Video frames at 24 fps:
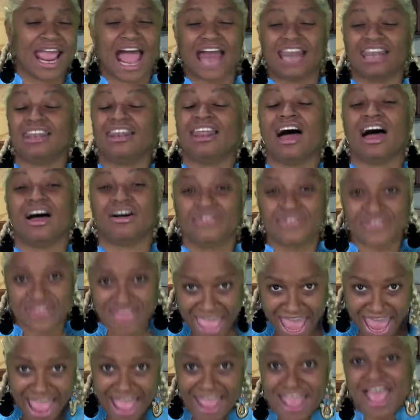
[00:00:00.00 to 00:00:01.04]
I love
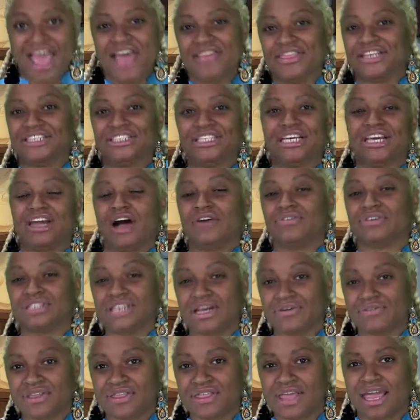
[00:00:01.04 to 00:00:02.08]
that she covers
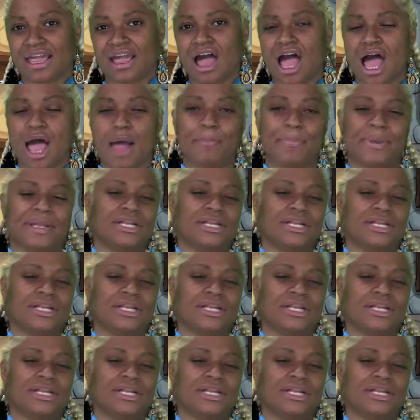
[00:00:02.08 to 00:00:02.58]
everything up,